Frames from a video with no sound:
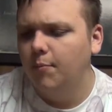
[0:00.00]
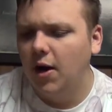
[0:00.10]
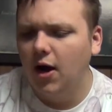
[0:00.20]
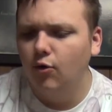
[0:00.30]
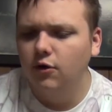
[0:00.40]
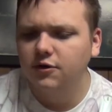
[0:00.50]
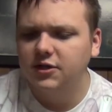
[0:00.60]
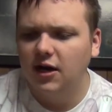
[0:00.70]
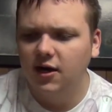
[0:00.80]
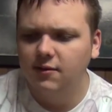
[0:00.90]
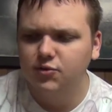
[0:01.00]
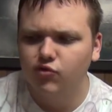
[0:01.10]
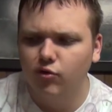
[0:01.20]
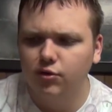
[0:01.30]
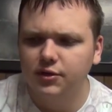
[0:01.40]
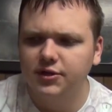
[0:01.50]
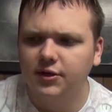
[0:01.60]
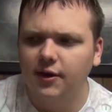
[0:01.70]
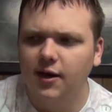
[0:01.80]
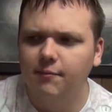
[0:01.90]
power times rolls
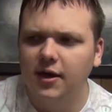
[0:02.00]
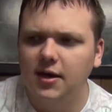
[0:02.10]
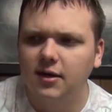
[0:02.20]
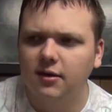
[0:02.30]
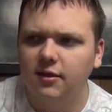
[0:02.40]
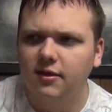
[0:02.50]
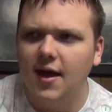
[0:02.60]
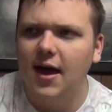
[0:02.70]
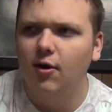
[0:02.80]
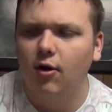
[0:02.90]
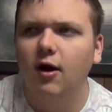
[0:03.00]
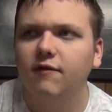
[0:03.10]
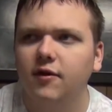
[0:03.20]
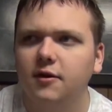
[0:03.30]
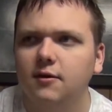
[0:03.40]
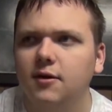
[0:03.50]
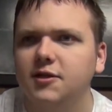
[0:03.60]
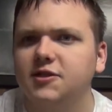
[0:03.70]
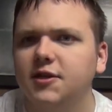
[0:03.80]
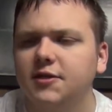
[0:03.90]
are not made that often
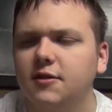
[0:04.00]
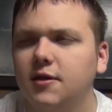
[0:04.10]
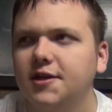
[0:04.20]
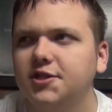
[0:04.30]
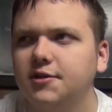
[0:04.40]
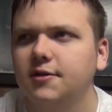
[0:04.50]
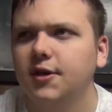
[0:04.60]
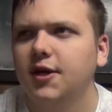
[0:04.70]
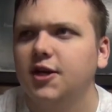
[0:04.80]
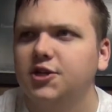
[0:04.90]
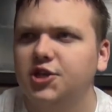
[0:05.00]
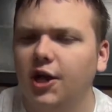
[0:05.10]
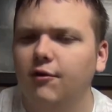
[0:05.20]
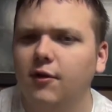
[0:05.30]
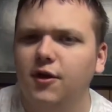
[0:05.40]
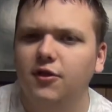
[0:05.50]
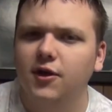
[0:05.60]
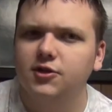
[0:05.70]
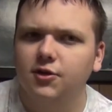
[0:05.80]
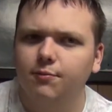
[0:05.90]
in 6th edition. Generally,
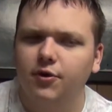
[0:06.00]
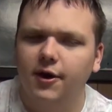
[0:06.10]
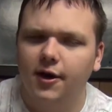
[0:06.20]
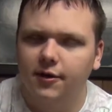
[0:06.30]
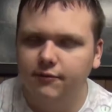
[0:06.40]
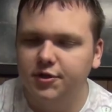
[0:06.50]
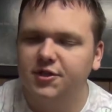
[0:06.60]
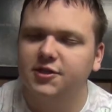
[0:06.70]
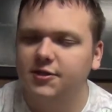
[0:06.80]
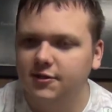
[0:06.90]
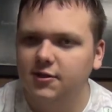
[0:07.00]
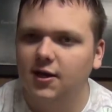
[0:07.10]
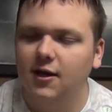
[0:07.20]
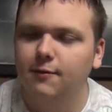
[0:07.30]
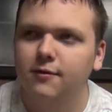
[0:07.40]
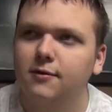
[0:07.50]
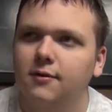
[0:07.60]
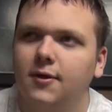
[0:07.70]
things are put on the resistance table.